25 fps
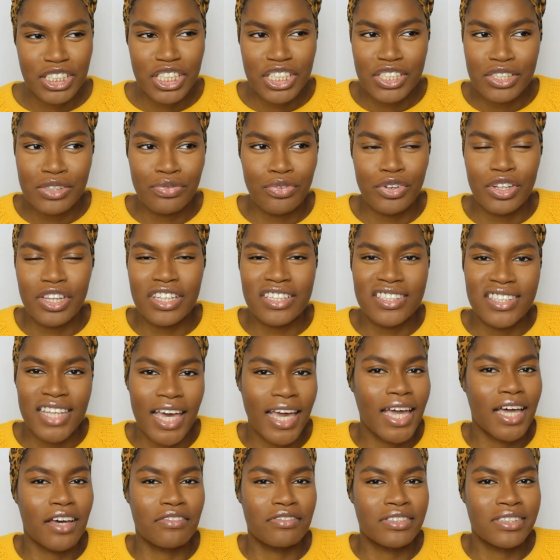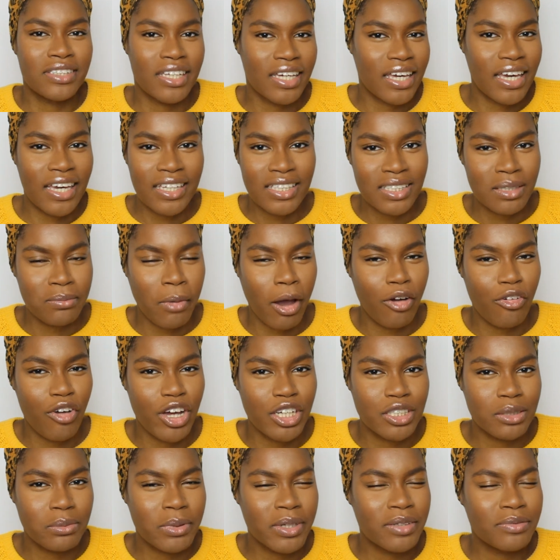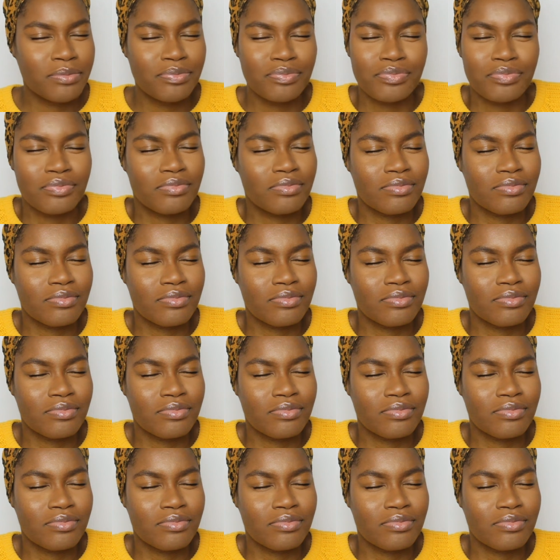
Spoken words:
just for the sake of sticking to my regimen.